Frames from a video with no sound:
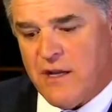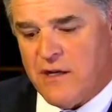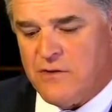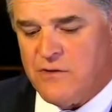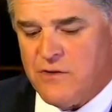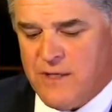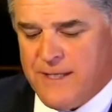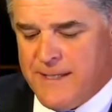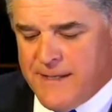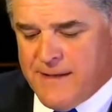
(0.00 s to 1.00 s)
and that is
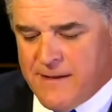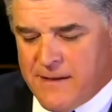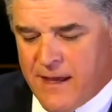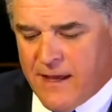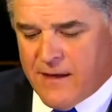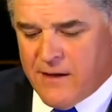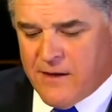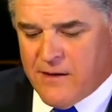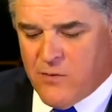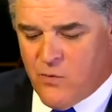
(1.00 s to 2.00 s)

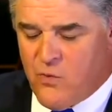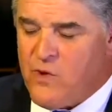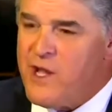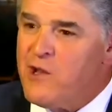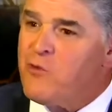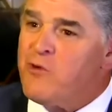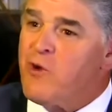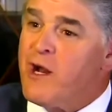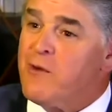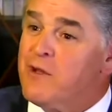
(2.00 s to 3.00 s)
that Hillary
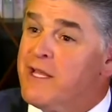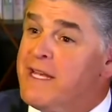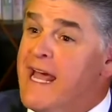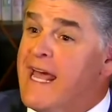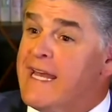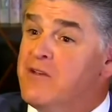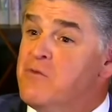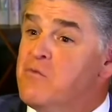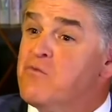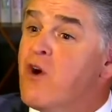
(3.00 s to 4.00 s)
Rodham Clinton had a
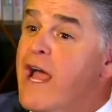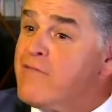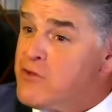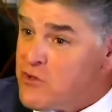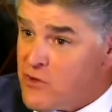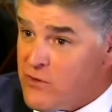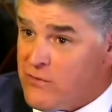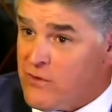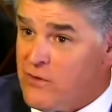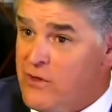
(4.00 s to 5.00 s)
private
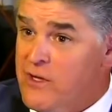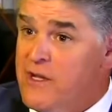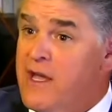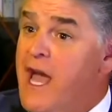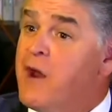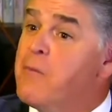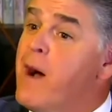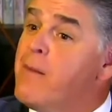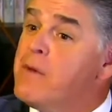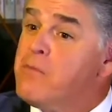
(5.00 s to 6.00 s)
server at a
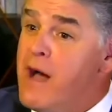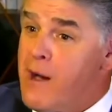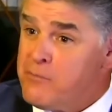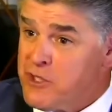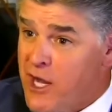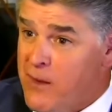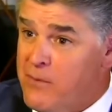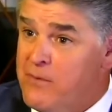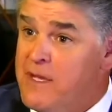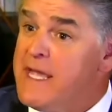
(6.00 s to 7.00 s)
mom-and-pop
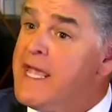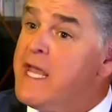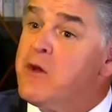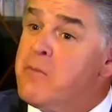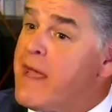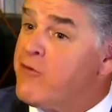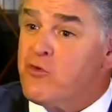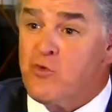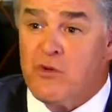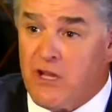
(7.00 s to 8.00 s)
shop in a
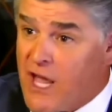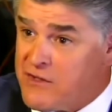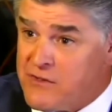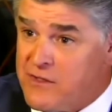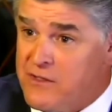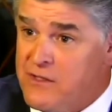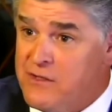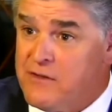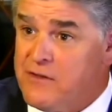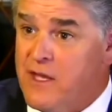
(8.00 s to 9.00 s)
bathroom closet
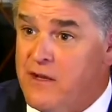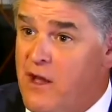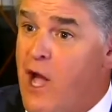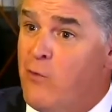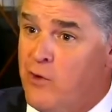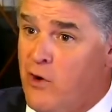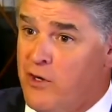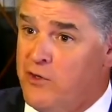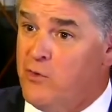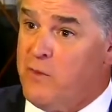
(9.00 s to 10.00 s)
that I would
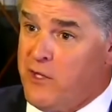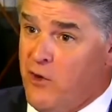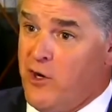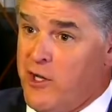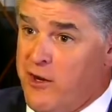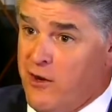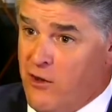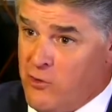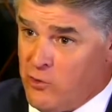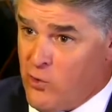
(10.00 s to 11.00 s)
argue, and
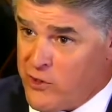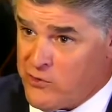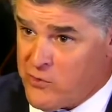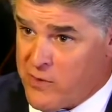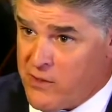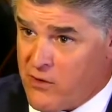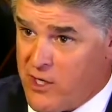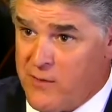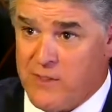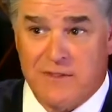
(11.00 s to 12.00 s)
other lawyers would make
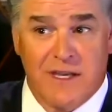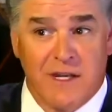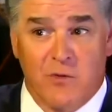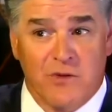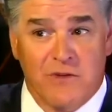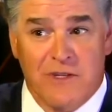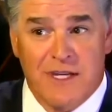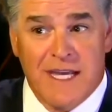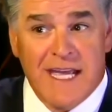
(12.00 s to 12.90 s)
arguments that it was